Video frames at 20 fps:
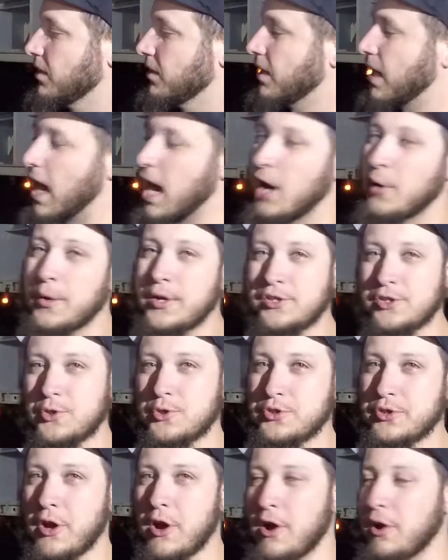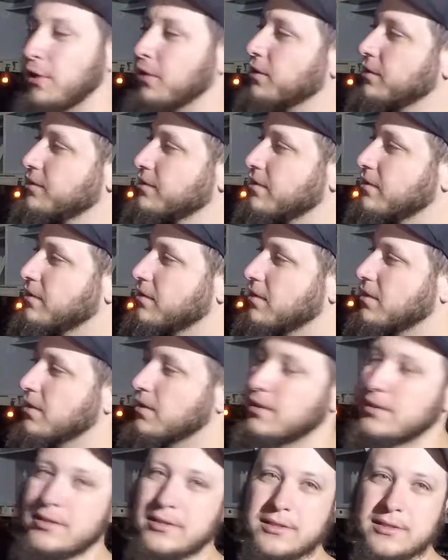I always use tongs.
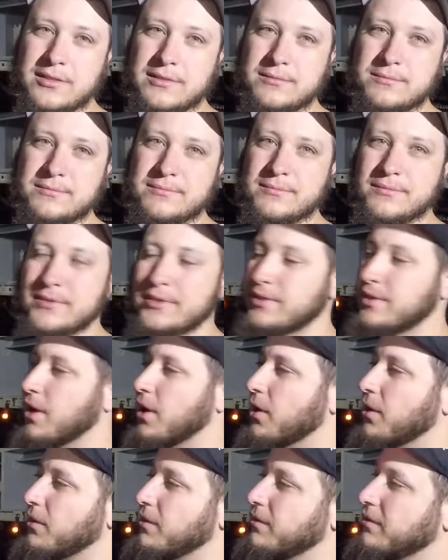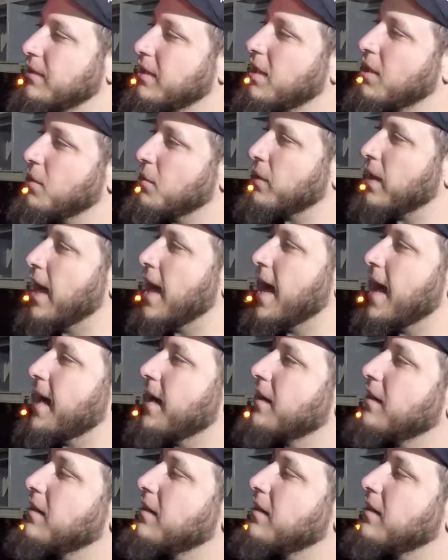So, all right.